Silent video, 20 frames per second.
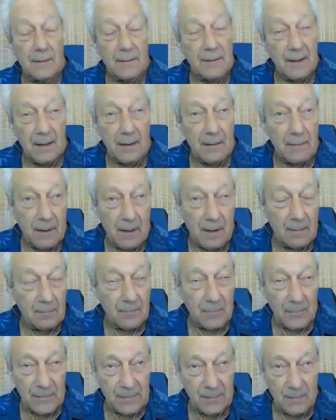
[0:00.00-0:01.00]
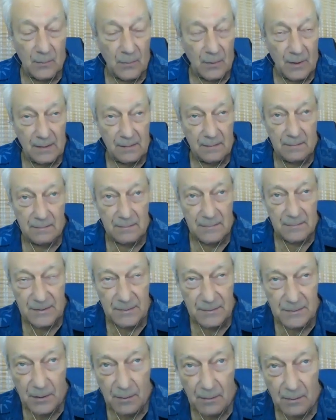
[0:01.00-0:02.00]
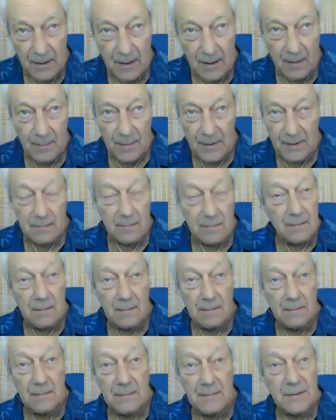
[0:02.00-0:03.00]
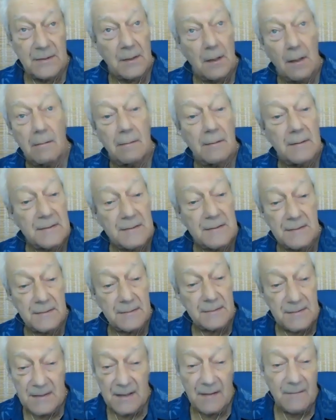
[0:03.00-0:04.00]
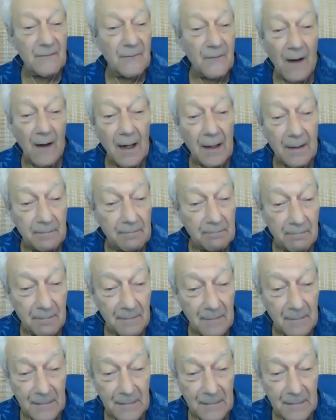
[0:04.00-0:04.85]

know the enneagram when, when she was growing up, and she always seemed fine.